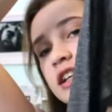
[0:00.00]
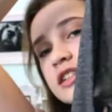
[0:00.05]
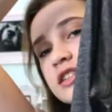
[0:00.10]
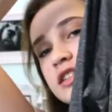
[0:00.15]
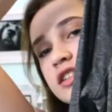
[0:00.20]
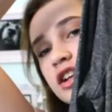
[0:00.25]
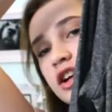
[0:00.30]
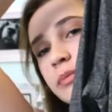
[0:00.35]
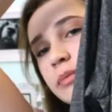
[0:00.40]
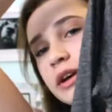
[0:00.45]
it's
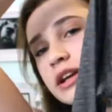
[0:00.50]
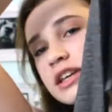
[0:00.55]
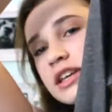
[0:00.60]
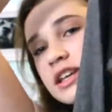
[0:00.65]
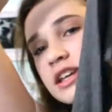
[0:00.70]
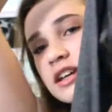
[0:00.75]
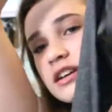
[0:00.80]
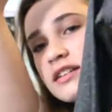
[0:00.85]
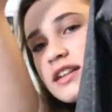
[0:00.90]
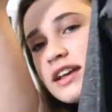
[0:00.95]
super
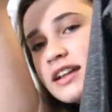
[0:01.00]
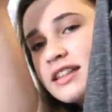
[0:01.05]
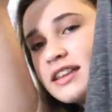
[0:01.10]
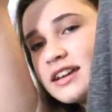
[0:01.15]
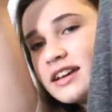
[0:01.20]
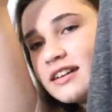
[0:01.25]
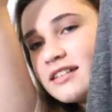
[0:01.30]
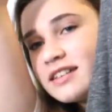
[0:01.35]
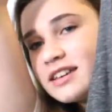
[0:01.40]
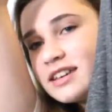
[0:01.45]
cute. Like,
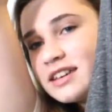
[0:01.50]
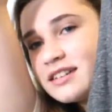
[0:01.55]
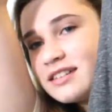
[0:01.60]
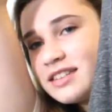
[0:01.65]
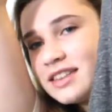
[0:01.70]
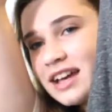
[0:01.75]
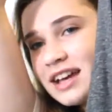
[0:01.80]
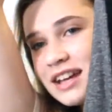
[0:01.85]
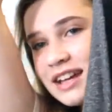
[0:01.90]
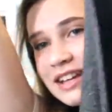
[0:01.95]
look how
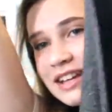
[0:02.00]
cute that